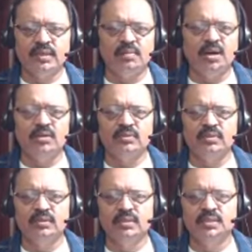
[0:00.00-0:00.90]
come out
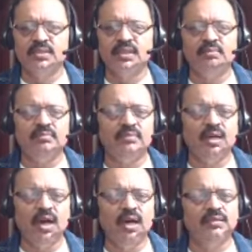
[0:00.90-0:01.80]
in some
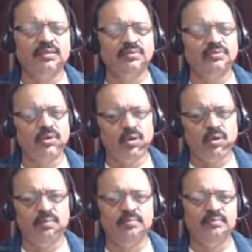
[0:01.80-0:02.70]
other
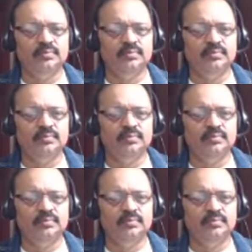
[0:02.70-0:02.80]
form.